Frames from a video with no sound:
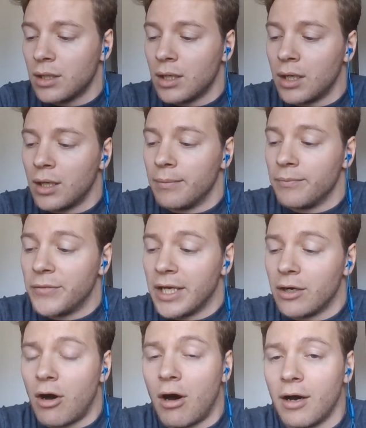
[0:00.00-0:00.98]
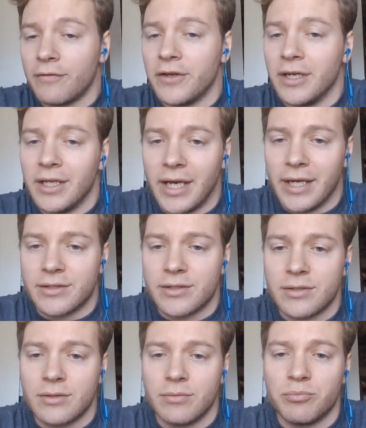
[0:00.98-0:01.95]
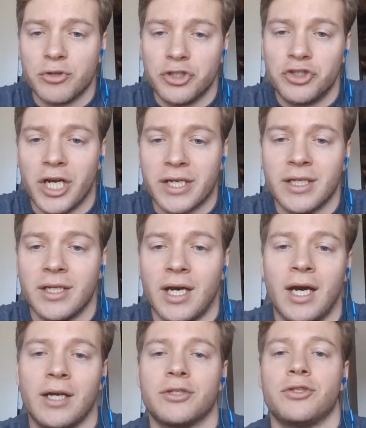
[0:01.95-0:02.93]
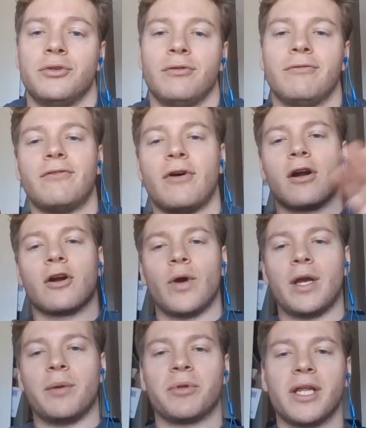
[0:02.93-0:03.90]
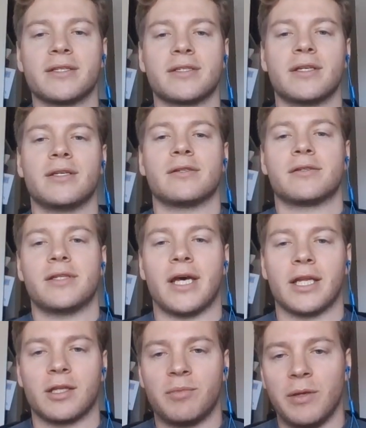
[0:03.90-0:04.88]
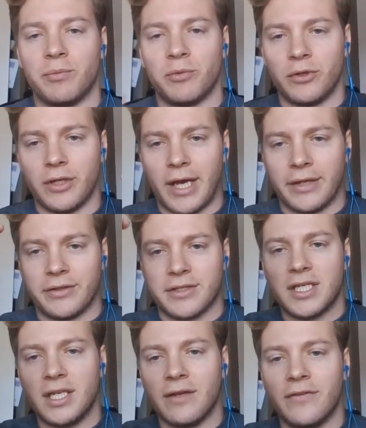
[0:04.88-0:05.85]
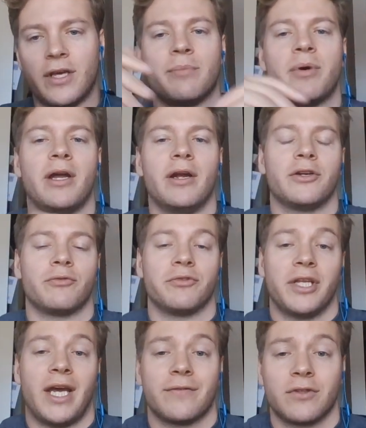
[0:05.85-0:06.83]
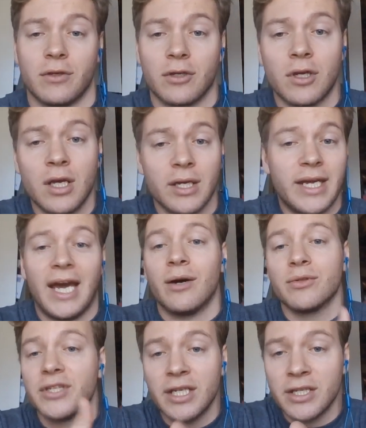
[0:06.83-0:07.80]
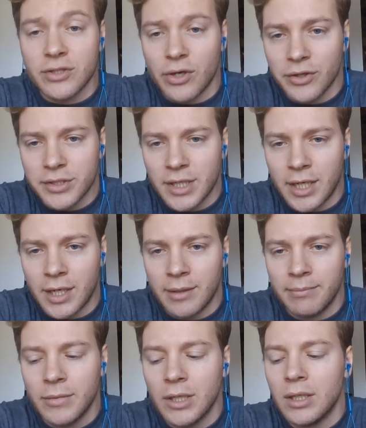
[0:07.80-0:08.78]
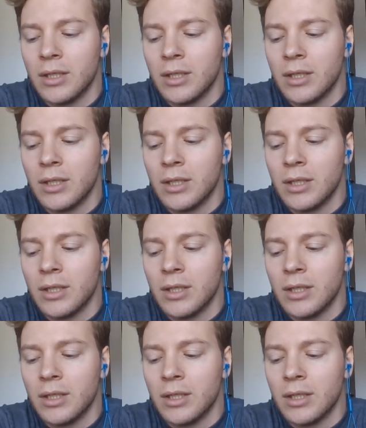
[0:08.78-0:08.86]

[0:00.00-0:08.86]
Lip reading: that often gets projected onto faraway places that the people at the seat of the empire don't really have to countenance all the time,